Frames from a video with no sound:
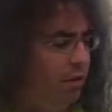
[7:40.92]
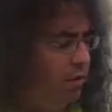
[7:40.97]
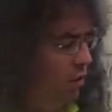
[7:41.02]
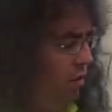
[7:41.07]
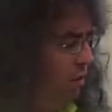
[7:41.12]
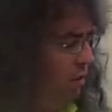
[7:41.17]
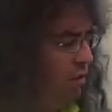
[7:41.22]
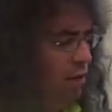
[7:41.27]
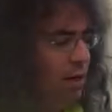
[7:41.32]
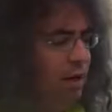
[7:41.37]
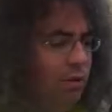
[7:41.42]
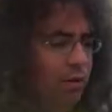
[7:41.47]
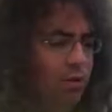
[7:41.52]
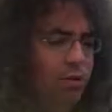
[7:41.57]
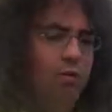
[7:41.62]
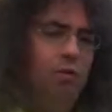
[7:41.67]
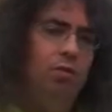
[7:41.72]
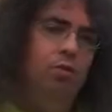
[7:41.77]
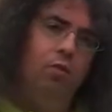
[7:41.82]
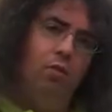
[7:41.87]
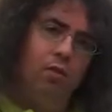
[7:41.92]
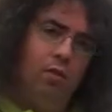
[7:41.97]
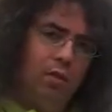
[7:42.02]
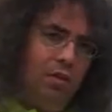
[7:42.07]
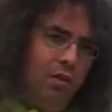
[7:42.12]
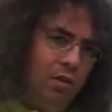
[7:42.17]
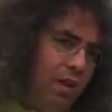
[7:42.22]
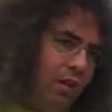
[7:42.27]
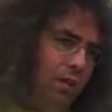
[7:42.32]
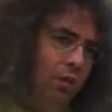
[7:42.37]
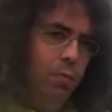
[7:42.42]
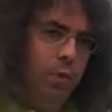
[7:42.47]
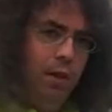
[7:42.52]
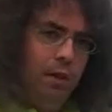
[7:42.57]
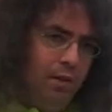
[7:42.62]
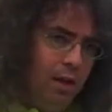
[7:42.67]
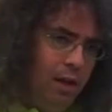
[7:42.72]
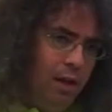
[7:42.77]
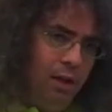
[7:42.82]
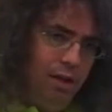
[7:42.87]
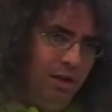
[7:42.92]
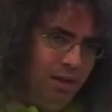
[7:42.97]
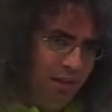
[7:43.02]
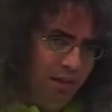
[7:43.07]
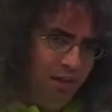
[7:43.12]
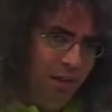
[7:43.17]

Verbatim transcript: mentioned is that I was doing this kind of spontaneous